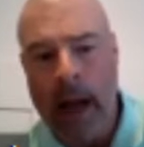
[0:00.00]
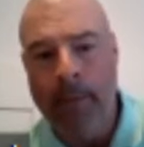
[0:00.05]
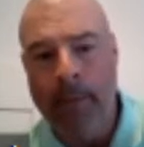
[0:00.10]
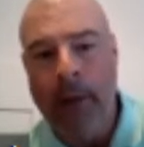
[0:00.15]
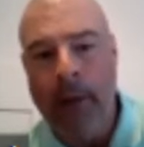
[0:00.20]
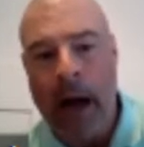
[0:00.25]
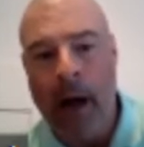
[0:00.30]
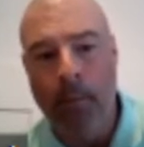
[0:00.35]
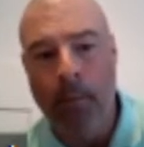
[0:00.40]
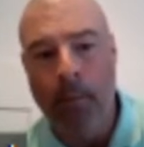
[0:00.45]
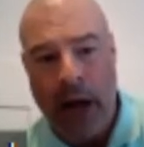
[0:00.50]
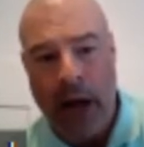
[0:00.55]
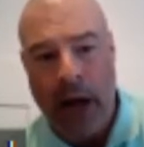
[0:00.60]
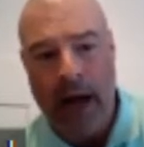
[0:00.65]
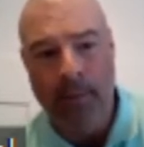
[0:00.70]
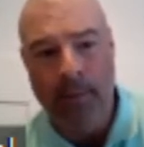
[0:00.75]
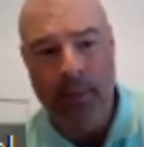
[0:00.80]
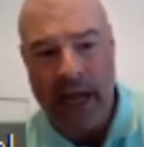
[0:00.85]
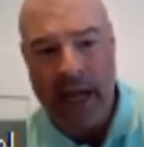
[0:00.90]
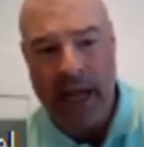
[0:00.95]
about
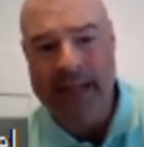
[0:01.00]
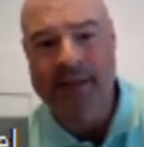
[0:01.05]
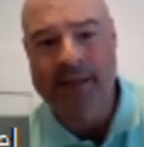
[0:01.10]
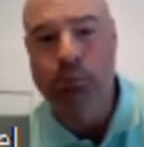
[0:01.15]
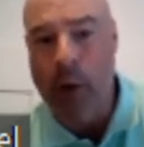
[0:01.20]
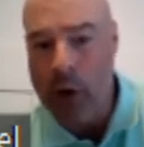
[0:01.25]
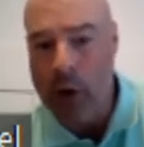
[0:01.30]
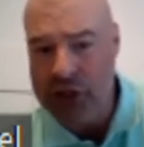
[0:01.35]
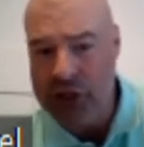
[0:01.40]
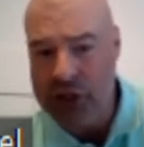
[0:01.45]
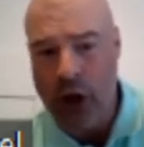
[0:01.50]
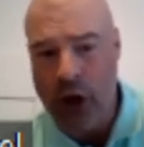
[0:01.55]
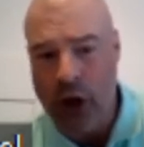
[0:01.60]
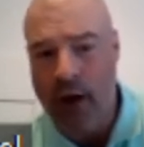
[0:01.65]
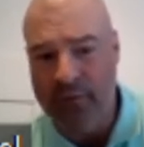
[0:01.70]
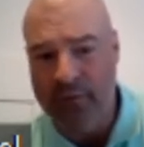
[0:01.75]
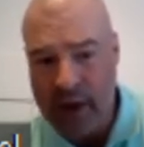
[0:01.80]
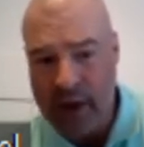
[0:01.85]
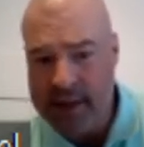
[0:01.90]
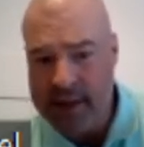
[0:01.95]
Bob Knight's motion
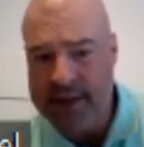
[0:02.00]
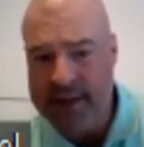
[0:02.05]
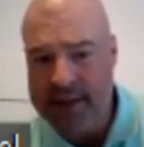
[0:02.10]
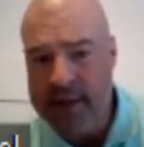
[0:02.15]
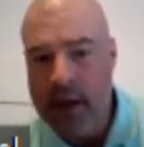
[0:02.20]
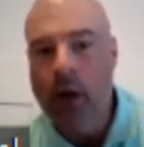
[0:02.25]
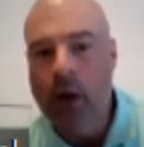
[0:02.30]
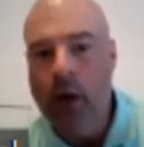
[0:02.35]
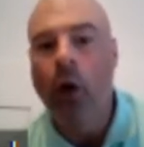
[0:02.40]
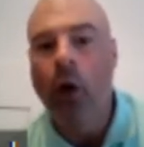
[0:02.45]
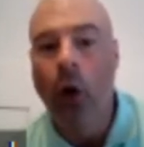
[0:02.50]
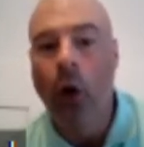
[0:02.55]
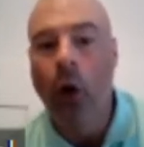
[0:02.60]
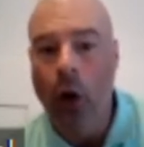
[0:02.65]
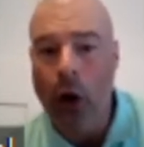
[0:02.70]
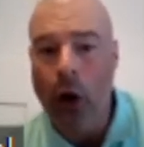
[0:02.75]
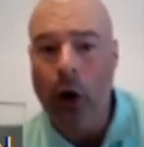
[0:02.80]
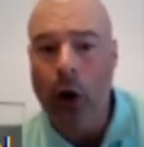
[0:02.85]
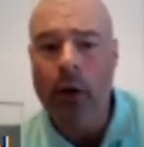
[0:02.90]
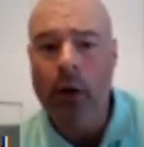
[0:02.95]
offense
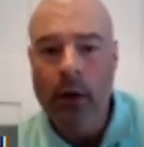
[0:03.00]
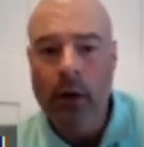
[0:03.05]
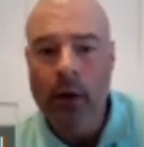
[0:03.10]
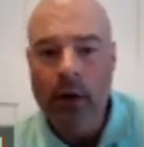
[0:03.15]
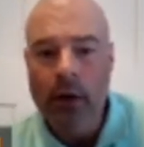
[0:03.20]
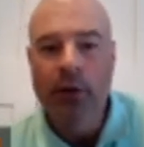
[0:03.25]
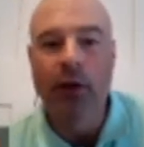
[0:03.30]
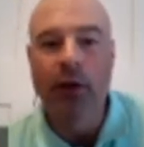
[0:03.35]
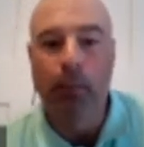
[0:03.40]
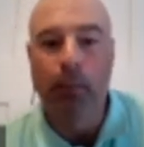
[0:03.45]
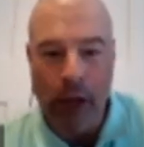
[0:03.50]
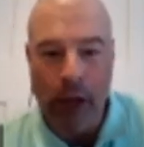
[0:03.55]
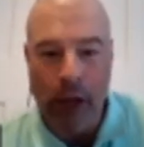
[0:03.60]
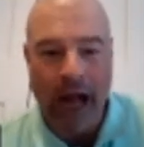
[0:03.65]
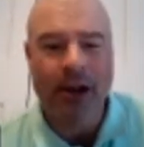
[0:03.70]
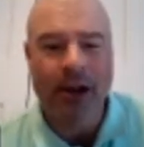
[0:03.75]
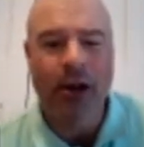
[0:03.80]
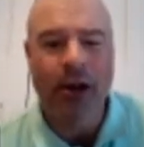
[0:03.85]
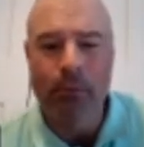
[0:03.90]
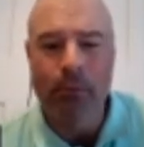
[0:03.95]
or the
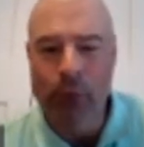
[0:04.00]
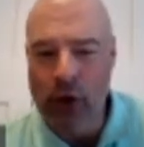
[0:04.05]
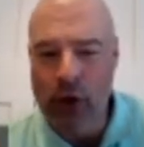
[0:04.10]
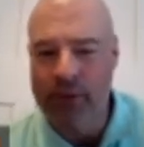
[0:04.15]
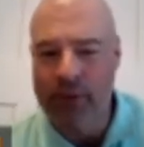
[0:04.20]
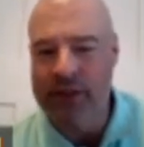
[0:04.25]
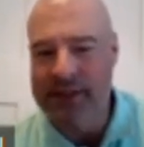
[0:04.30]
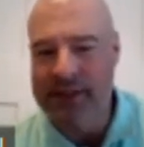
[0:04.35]
blocker mover